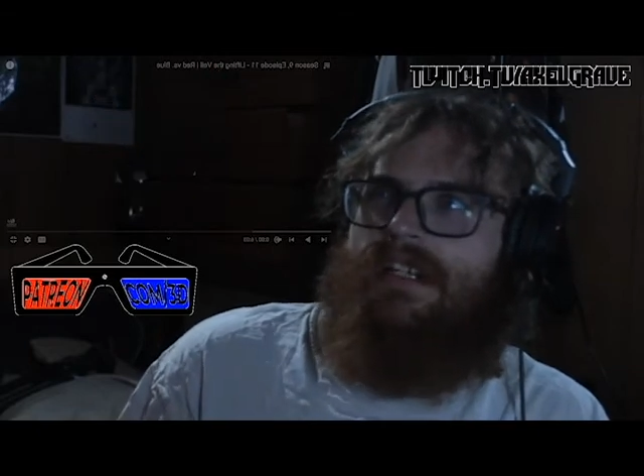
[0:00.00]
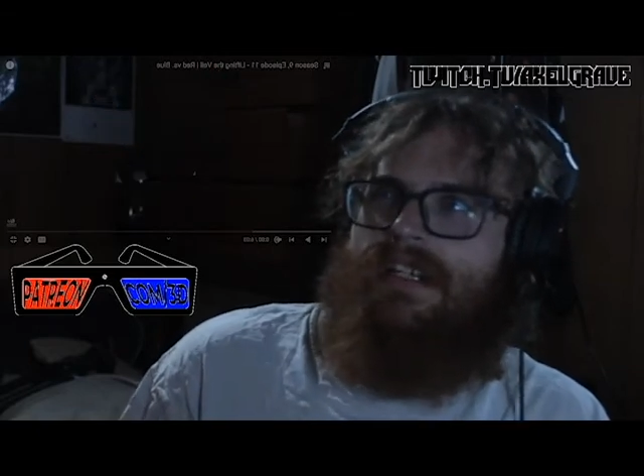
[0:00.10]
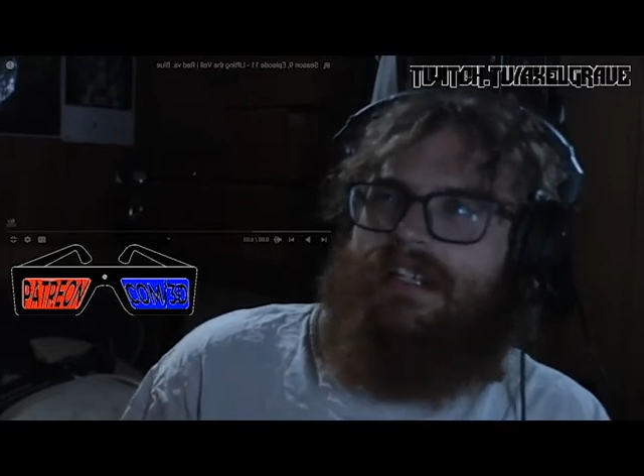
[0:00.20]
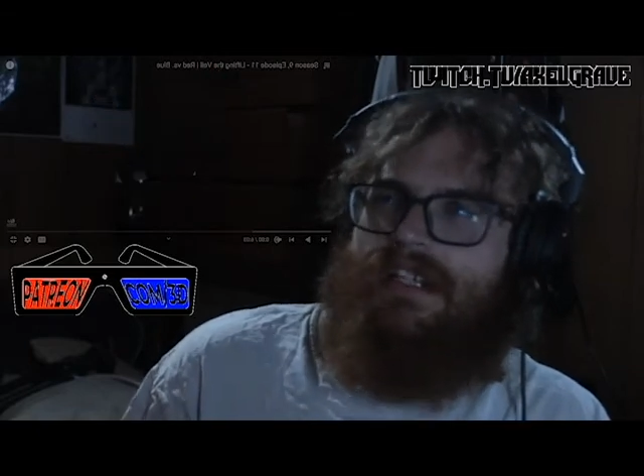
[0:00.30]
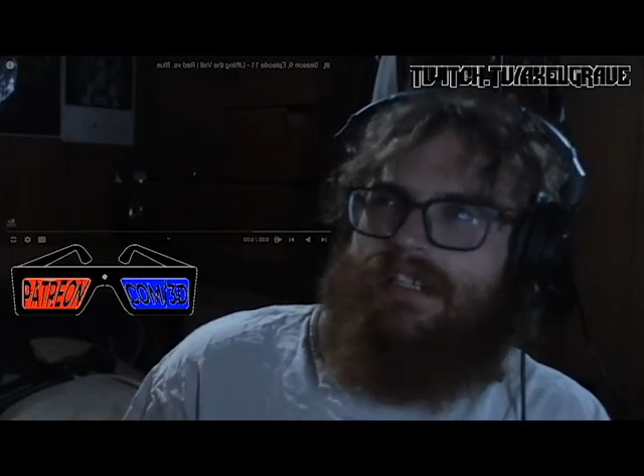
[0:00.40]

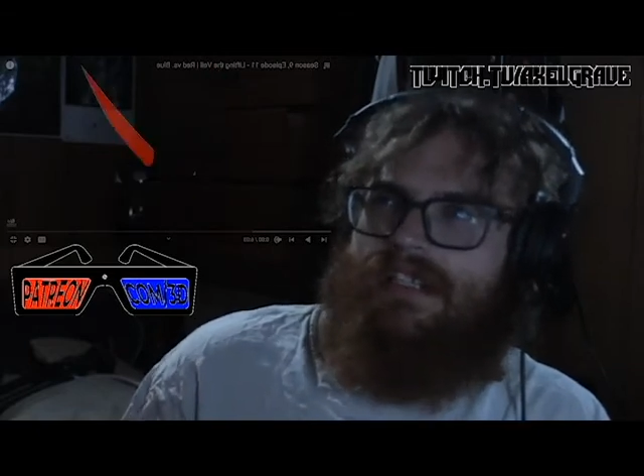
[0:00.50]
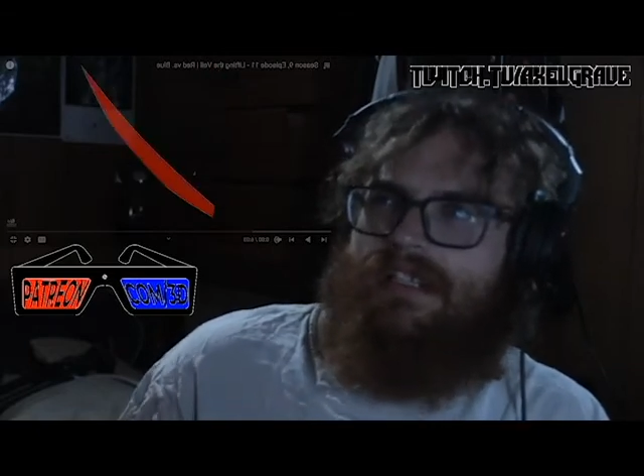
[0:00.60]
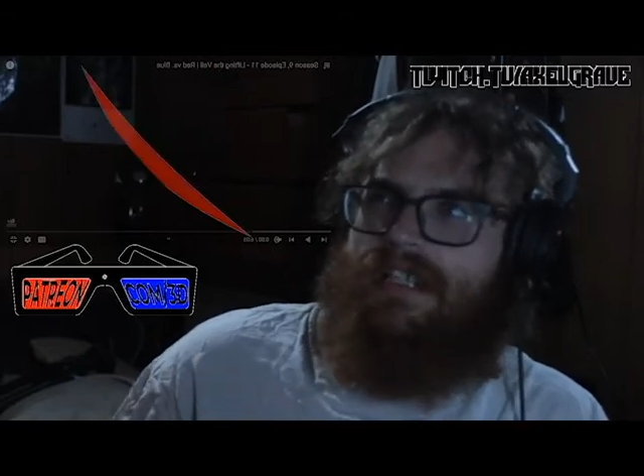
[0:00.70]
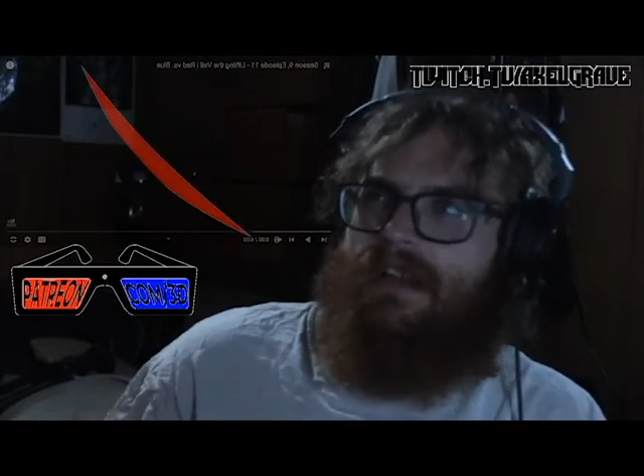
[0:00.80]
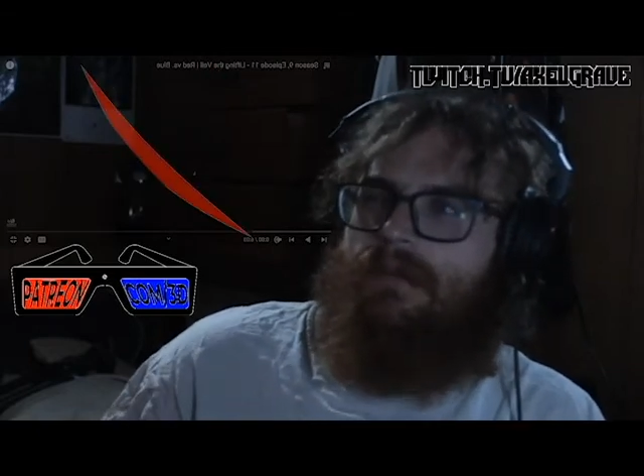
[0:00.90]
Uh,
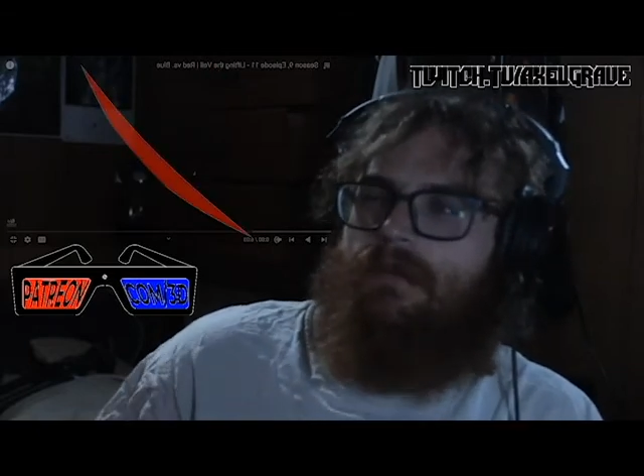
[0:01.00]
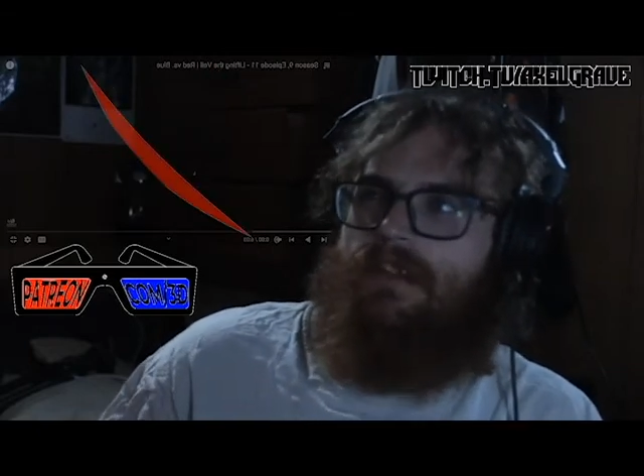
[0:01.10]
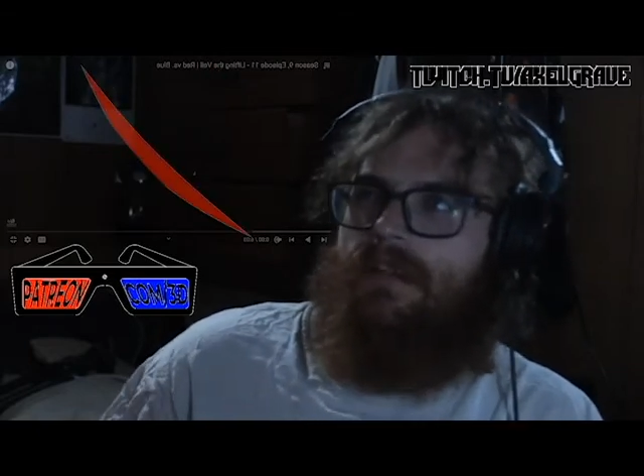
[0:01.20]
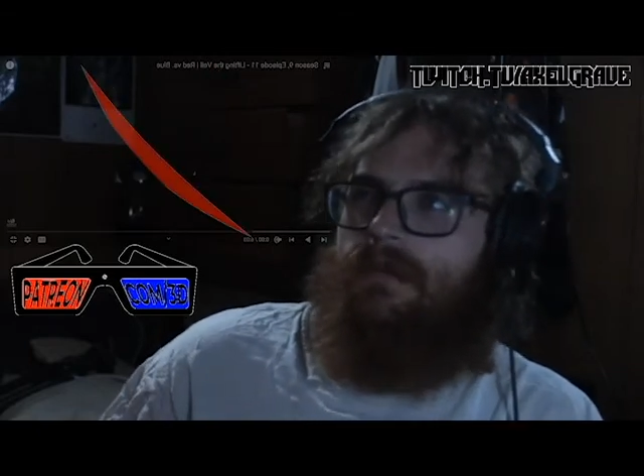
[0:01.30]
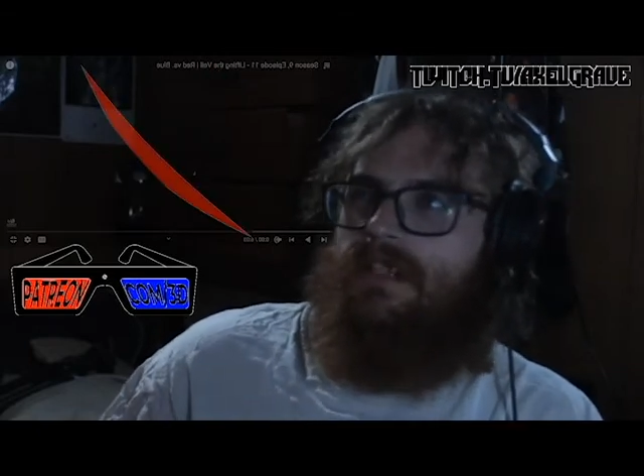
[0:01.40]
and we're
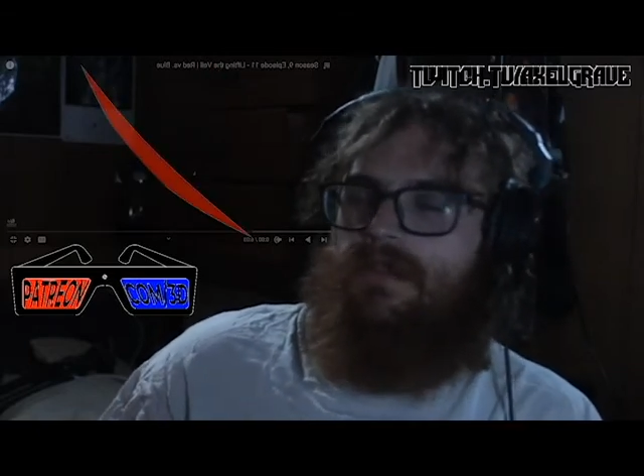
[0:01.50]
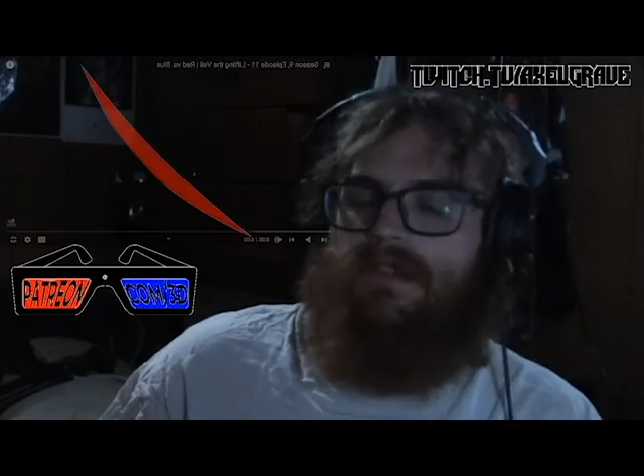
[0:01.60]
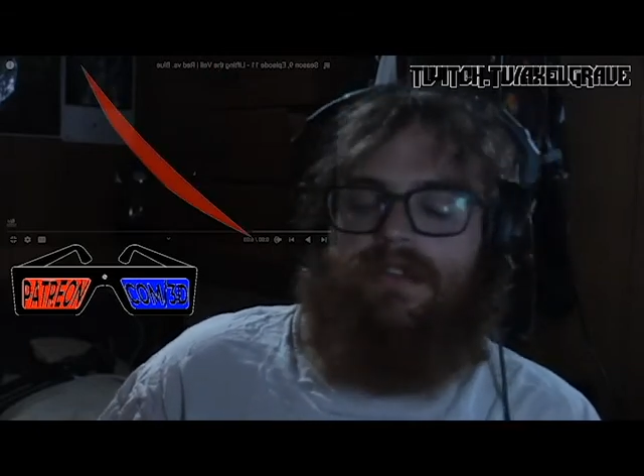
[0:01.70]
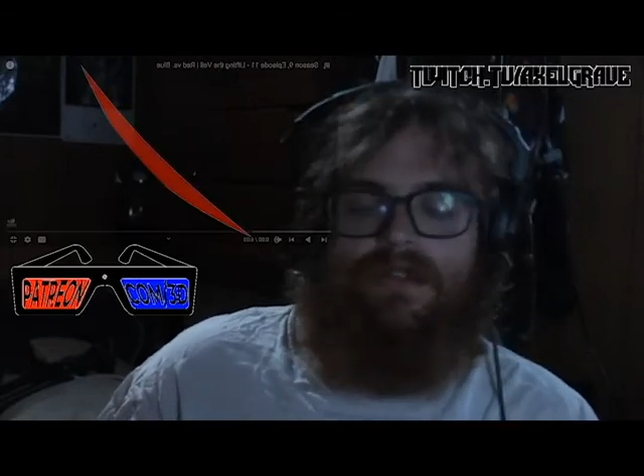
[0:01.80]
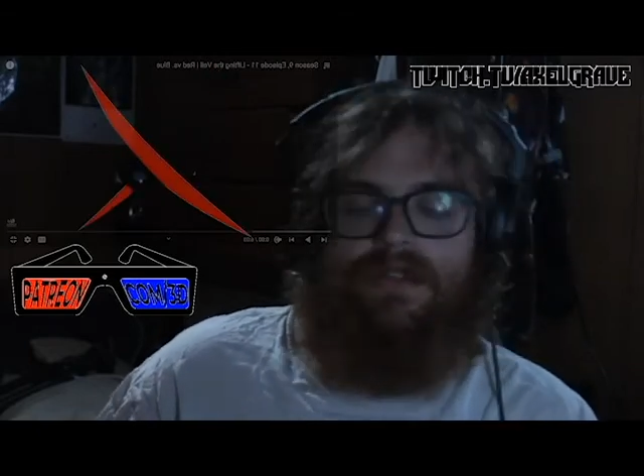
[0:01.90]
going to be doing
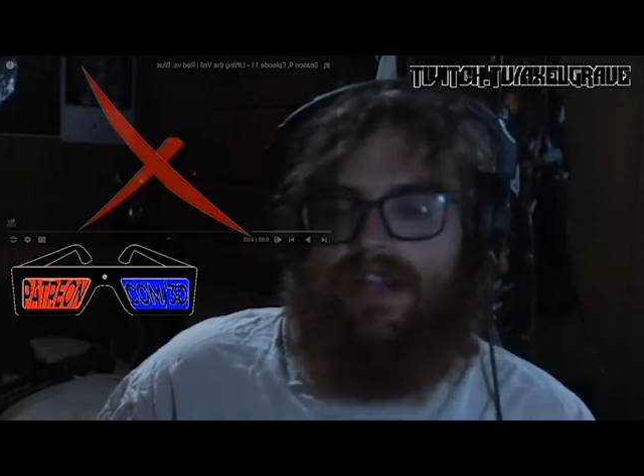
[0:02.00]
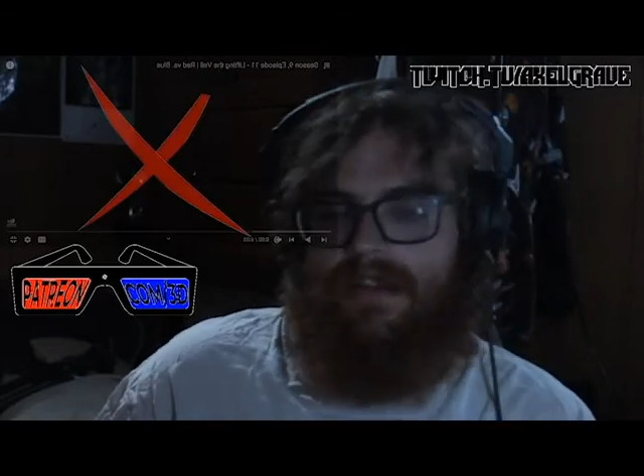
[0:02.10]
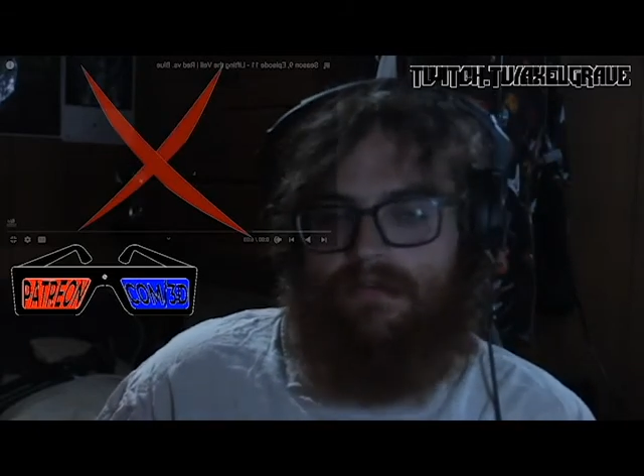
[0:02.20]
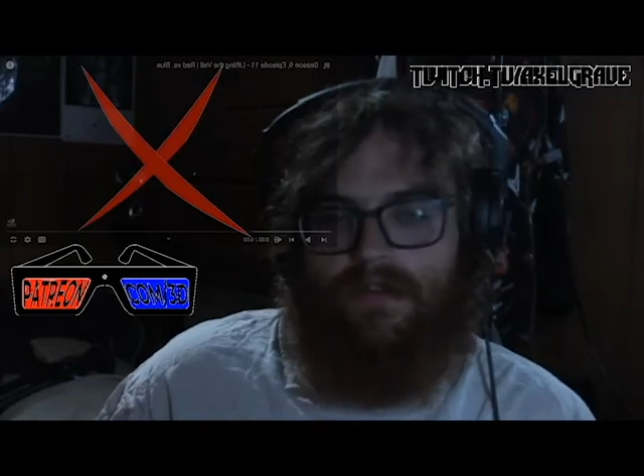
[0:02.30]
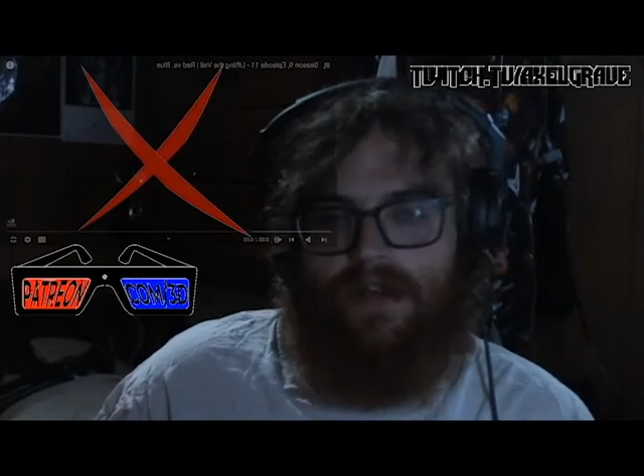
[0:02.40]
those and
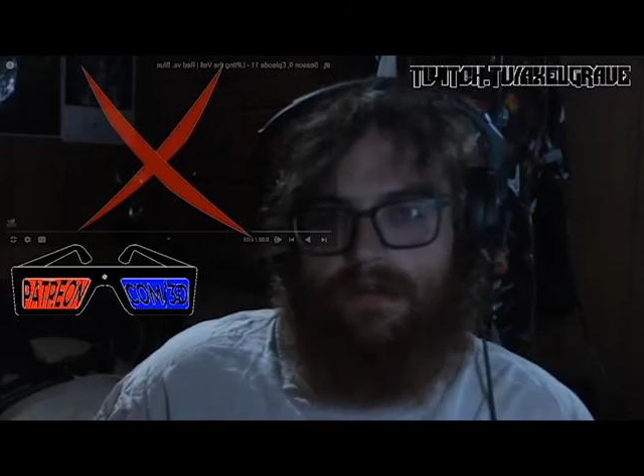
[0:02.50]
having fun.